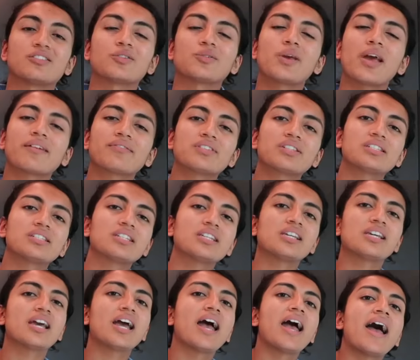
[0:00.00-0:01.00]
So you have to
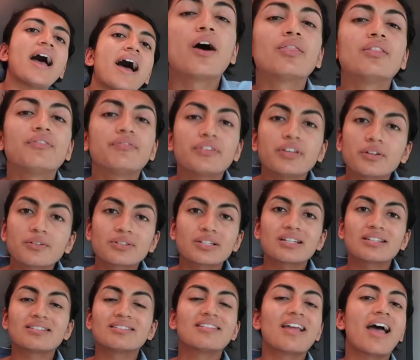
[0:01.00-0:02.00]
see how the field
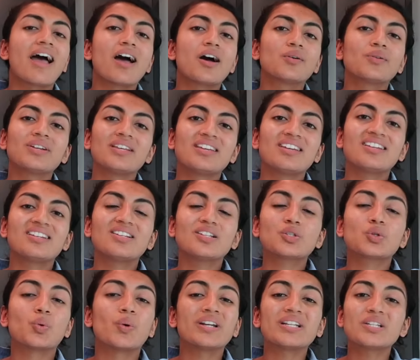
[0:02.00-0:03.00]
is now
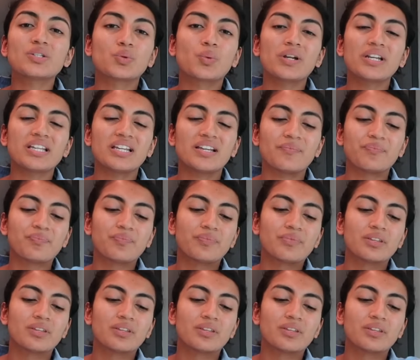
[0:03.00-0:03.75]
in 2020.